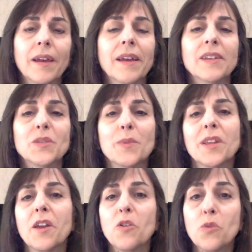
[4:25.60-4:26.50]
It's been
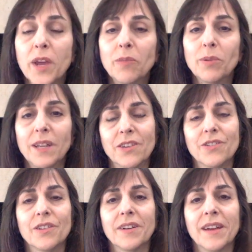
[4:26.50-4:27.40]
a great
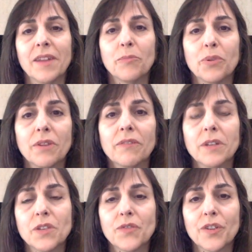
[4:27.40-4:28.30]
pleasure and
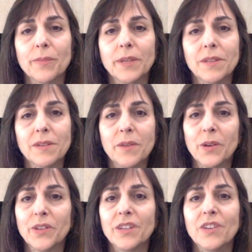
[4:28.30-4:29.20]
privilege for me to be
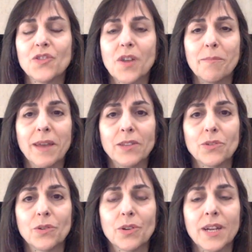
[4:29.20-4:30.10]
your teacher and
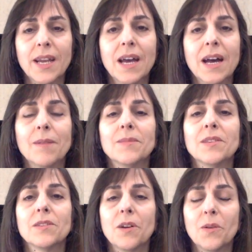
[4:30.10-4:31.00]
mentor. I'm
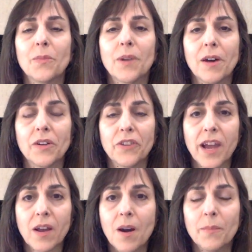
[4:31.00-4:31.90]
so proud of your
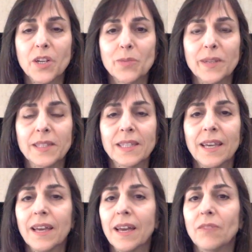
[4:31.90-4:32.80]
accomplishments
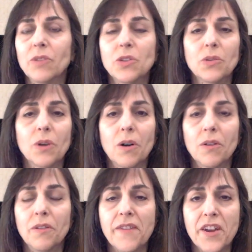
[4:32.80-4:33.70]
and wish you all
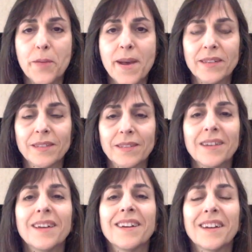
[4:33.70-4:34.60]
the very best.
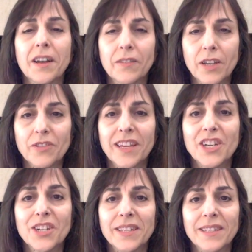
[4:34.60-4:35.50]

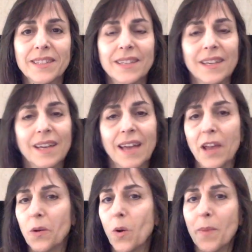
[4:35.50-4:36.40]
Congratulations
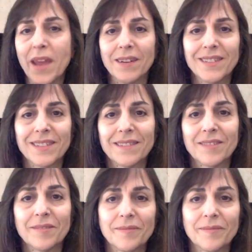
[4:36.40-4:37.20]
and go Bears.